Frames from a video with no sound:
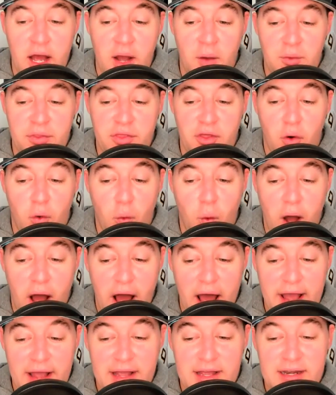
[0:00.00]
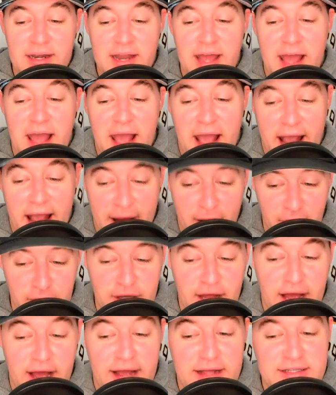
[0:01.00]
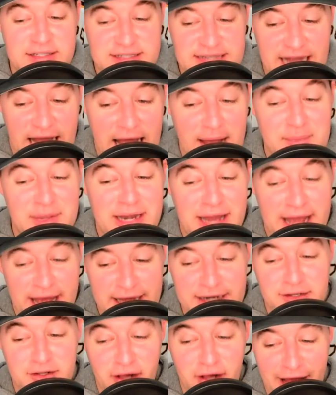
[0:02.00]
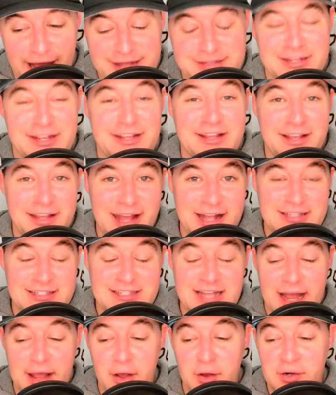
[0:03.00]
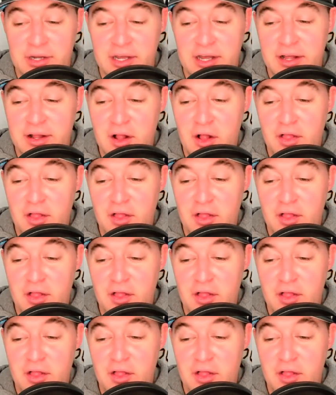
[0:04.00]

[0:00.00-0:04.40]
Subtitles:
with the Hawaiian Airlines Diamond Head Classic against Iona